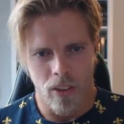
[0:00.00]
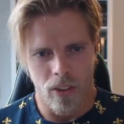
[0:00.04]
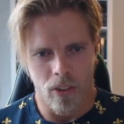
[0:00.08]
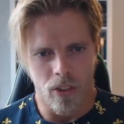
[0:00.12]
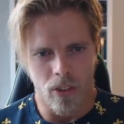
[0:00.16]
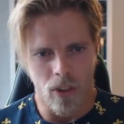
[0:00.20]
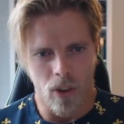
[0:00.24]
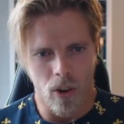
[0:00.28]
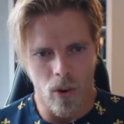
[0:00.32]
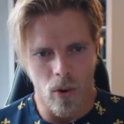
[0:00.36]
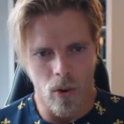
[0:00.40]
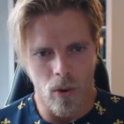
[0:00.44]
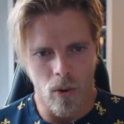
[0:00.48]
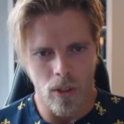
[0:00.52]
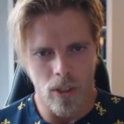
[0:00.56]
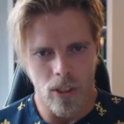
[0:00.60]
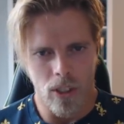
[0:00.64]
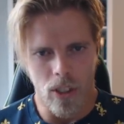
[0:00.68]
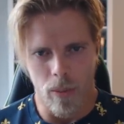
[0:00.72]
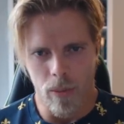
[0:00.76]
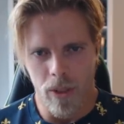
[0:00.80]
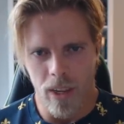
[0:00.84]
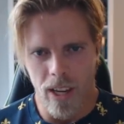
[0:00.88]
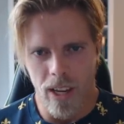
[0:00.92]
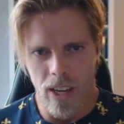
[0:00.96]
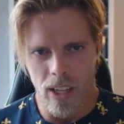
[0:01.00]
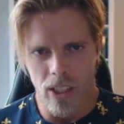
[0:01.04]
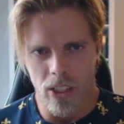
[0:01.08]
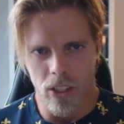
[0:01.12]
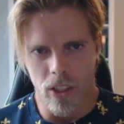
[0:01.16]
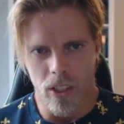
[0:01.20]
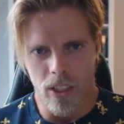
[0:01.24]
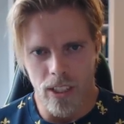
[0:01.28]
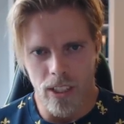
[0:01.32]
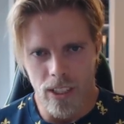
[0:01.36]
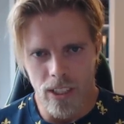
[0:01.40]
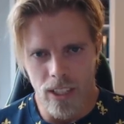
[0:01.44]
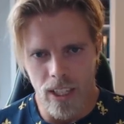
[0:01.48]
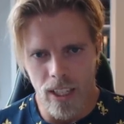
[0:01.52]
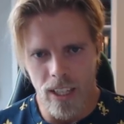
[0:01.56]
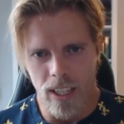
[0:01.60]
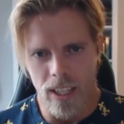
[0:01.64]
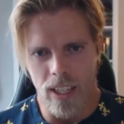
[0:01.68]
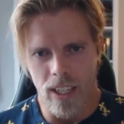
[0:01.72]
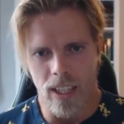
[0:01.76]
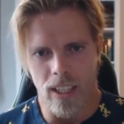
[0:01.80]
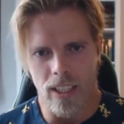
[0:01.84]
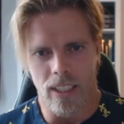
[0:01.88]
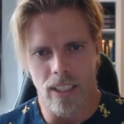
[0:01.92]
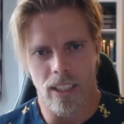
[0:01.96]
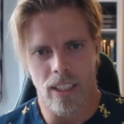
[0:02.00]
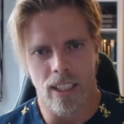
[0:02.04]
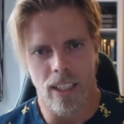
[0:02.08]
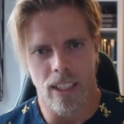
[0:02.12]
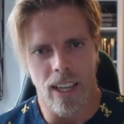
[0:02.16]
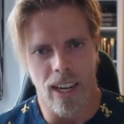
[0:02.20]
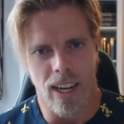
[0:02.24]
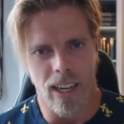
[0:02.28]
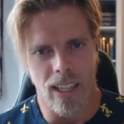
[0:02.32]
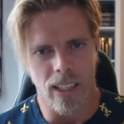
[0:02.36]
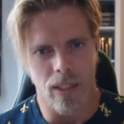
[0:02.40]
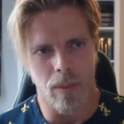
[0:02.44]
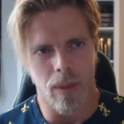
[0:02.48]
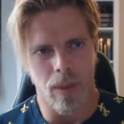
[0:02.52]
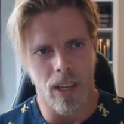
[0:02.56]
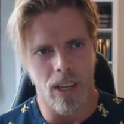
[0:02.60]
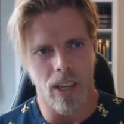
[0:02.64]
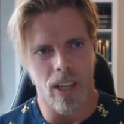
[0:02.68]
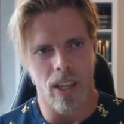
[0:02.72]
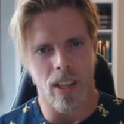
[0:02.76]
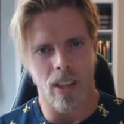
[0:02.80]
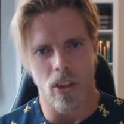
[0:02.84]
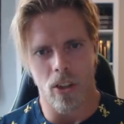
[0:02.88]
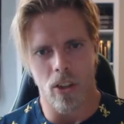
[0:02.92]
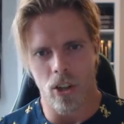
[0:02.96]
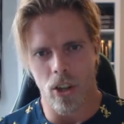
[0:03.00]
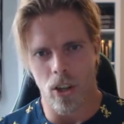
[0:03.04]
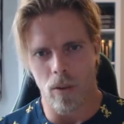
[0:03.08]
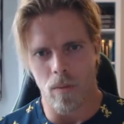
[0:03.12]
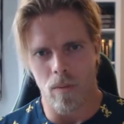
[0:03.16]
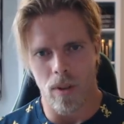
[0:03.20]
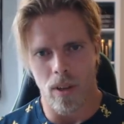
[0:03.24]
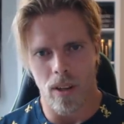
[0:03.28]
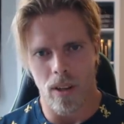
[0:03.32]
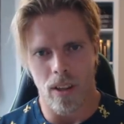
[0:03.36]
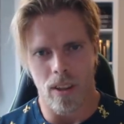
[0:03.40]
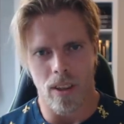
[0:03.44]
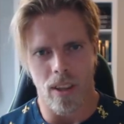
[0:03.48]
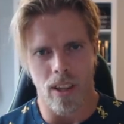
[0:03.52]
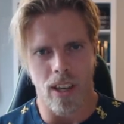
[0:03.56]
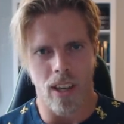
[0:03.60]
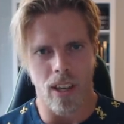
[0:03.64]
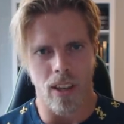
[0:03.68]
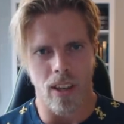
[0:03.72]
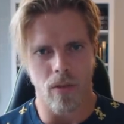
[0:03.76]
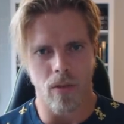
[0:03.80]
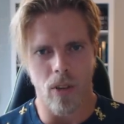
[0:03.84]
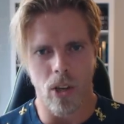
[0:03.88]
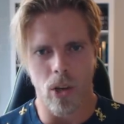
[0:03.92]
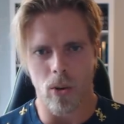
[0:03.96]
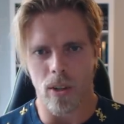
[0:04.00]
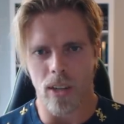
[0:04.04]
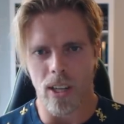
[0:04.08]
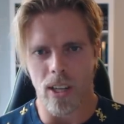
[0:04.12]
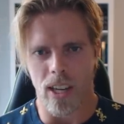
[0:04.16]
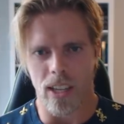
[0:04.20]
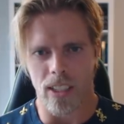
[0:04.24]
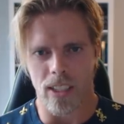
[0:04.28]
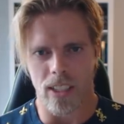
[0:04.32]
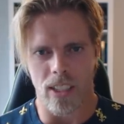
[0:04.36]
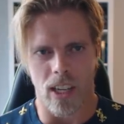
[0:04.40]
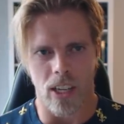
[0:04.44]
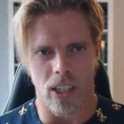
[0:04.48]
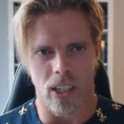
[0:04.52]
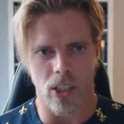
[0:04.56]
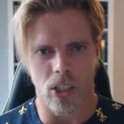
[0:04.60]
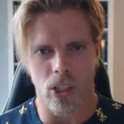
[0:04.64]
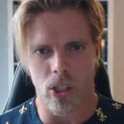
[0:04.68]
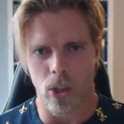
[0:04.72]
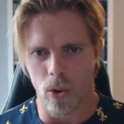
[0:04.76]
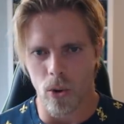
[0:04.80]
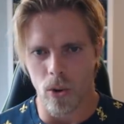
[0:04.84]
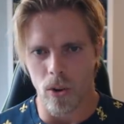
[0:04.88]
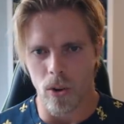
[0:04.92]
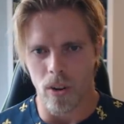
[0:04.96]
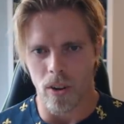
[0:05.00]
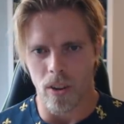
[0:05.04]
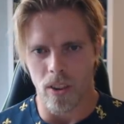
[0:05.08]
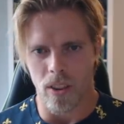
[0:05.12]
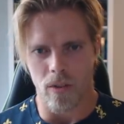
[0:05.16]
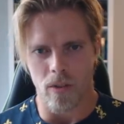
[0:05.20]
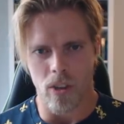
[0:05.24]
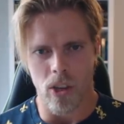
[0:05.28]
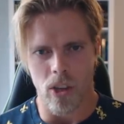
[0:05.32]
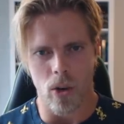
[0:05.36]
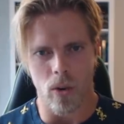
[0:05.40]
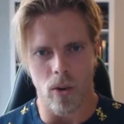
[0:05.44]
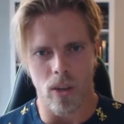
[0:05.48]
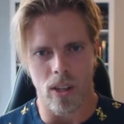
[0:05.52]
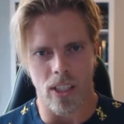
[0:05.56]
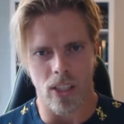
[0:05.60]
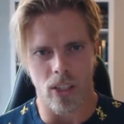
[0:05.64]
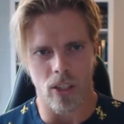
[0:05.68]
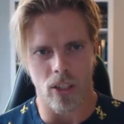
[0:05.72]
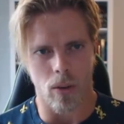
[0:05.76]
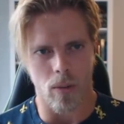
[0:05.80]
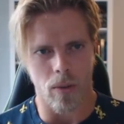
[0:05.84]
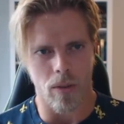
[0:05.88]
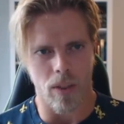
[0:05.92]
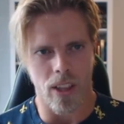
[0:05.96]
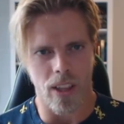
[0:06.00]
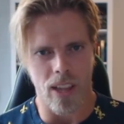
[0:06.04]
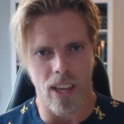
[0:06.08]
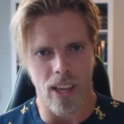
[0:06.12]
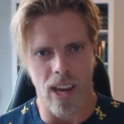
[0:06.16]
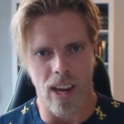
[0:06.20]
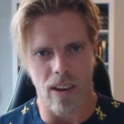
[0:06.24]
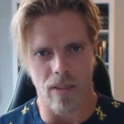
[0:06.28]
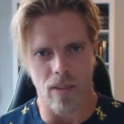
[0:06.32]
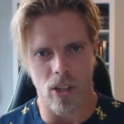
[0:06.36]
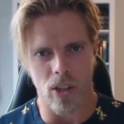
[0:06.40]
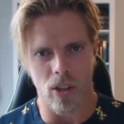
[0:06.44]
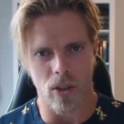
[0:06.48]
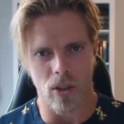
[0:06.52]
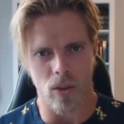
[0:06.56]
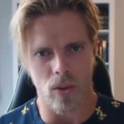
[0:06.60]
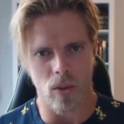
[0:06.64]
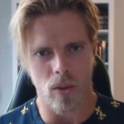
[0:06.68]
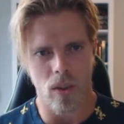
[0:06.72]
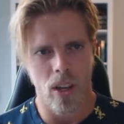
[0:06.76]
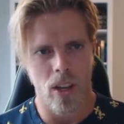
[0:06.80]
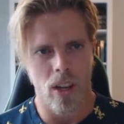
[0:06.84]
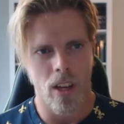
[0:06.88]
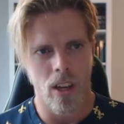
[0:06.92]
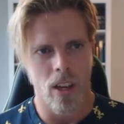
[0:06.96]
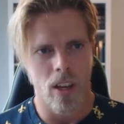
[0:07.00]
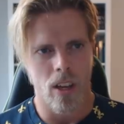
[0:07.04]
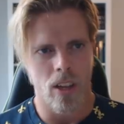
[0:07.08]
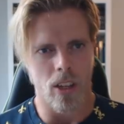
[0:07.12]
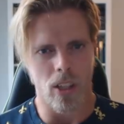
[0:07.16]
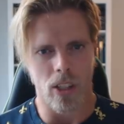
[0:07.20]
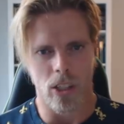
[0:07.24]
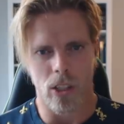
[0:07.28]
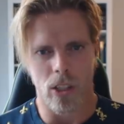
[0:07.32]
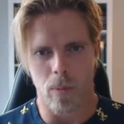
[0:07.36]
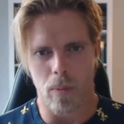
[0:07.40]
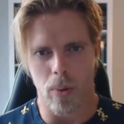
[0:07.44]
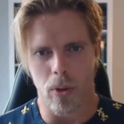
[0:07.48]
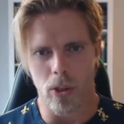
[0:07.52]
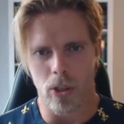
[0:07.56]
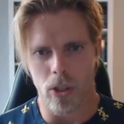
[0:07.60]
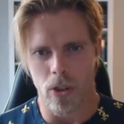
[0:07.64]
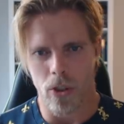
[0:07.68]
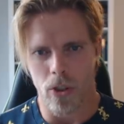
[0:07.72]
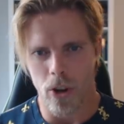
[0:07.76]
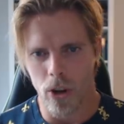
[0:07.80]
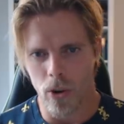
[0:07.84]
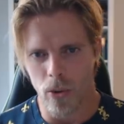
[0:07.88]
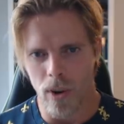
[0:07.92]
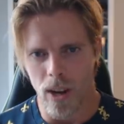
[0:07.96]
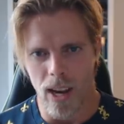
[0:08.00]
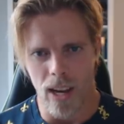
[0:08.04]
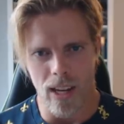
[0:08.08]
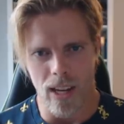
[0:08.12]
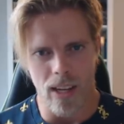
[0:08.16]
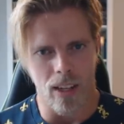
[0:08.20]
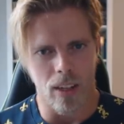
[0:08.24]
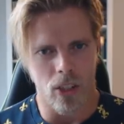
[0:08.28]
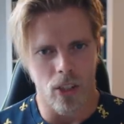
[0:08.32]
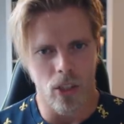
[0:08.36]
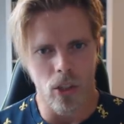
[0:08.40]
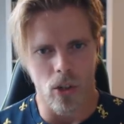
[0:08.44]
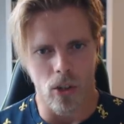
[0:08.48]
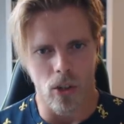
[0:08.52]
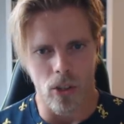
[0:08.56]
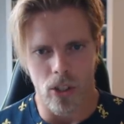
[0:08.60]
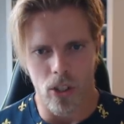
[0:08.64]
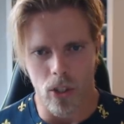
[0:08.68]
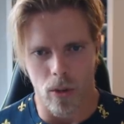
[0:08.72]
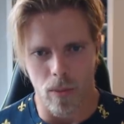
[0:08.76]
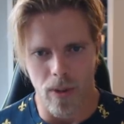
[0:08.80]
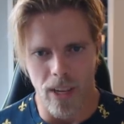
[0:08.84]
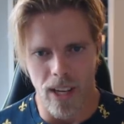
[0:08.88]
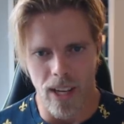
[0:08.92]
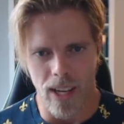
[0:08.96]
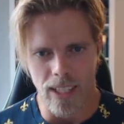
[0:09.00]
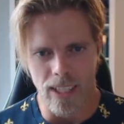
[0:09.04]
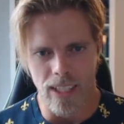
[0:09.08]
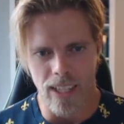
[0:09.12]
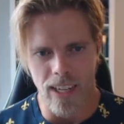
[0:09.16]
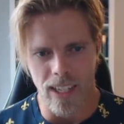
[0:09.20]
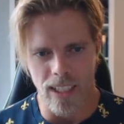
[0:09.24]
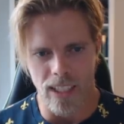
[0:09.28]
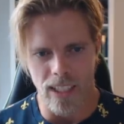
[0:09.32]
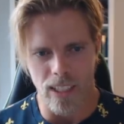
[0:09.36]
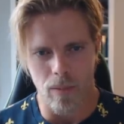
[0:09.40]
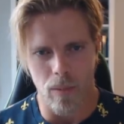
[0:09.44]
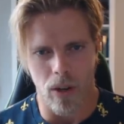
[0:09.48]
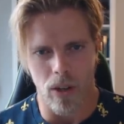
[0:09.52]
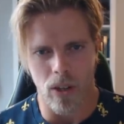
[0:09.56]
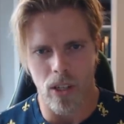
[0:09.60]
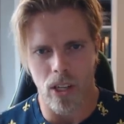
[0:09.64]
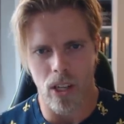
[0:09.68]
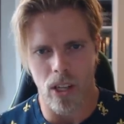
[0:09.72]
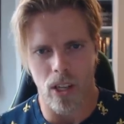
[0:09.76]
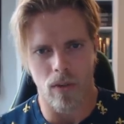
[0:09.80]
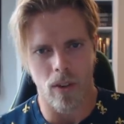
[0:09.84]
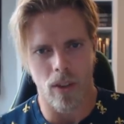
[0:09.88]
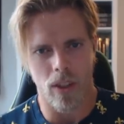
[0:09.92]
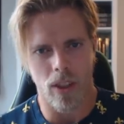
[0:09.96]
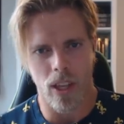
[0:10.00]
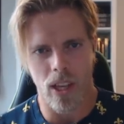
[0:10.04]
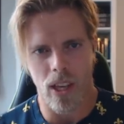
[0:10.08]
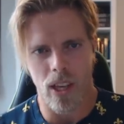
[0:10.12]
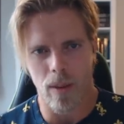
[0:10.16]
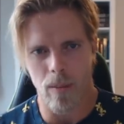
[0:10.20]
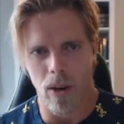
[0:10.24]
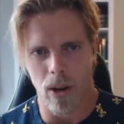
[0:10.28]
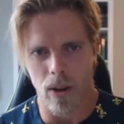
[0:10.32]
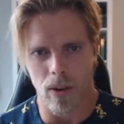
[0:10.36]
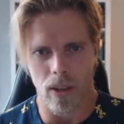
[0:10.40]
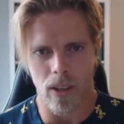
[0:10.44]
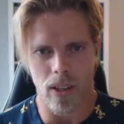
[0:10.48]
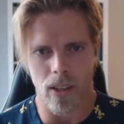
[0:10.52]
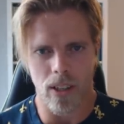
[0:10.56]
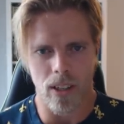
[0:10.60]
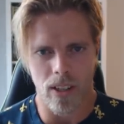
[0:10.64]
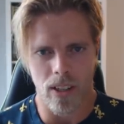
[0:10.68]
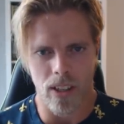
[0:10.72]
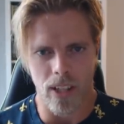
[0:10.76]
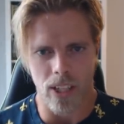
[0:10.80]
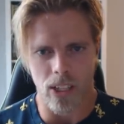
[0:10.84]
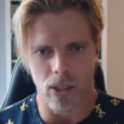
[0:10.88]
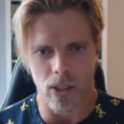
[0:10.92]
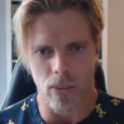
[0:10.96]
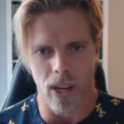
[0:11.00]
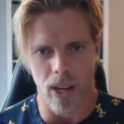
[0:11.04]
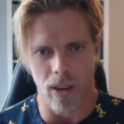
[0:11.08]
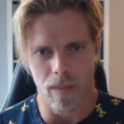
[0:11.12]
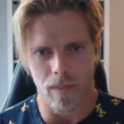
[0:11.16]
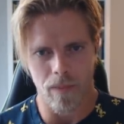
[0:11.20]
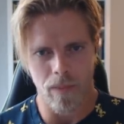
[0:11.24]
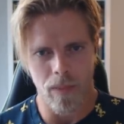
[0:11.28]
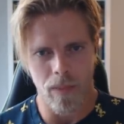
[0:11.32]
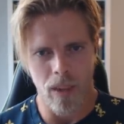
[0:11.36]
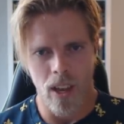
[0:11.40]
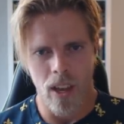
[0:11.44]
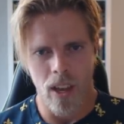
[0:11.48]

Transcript: So something else you can see is guys being in the gym, they view it as a chore, they view it as something they have to just push through. And sure, some days it is, but if you think about it this way,